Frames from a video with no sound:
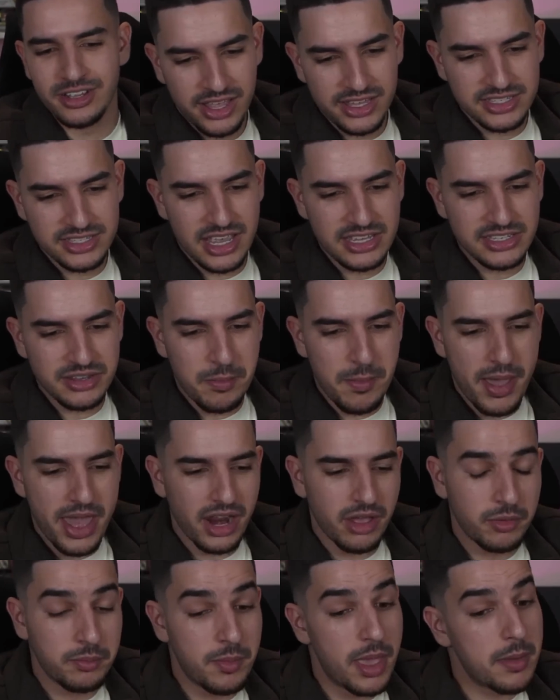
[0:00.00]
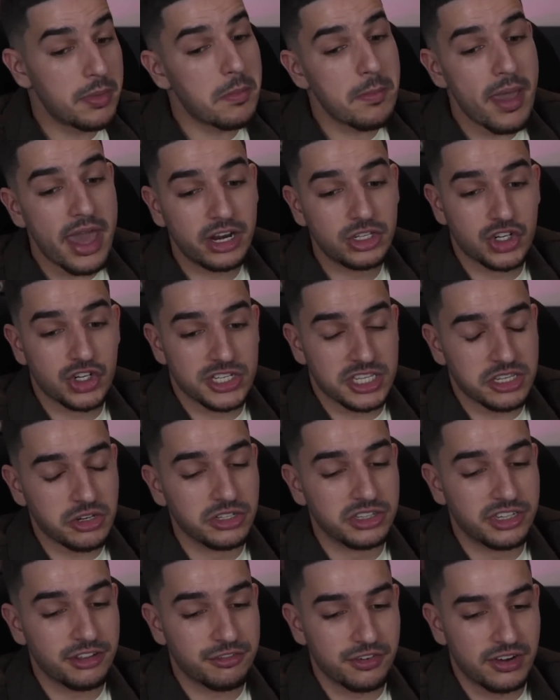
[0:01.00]
Maybe a manager is a
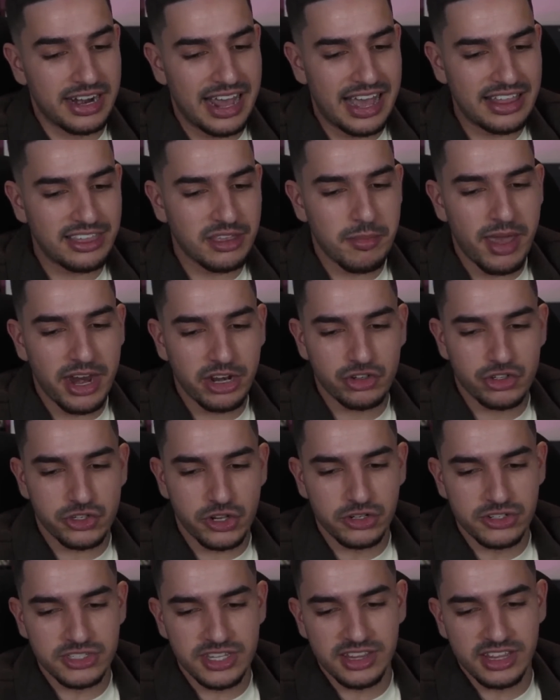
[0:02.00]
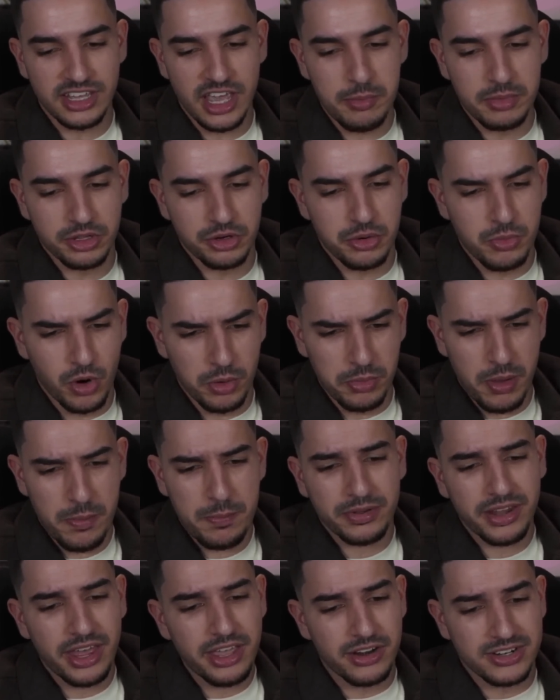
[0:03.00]
little different. I think managers understand the game a little more. But
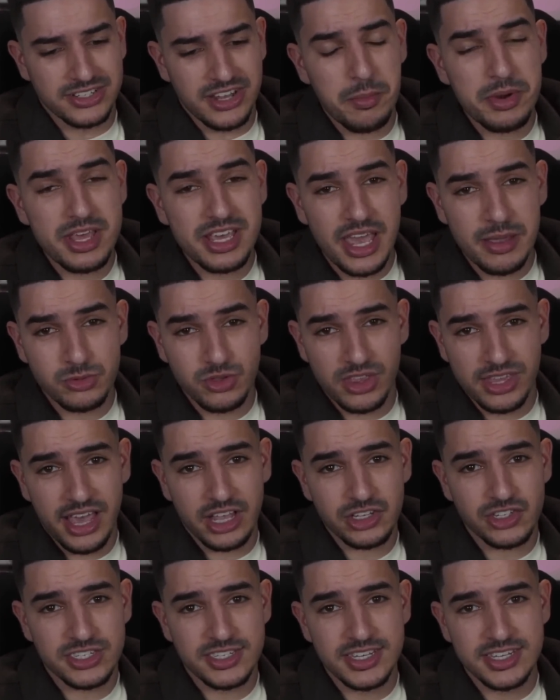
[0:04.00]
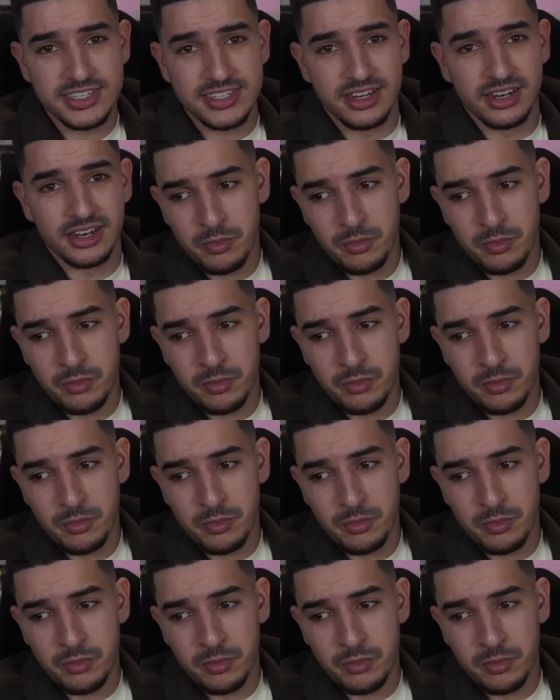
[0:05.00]
players, how many games do they catch a season?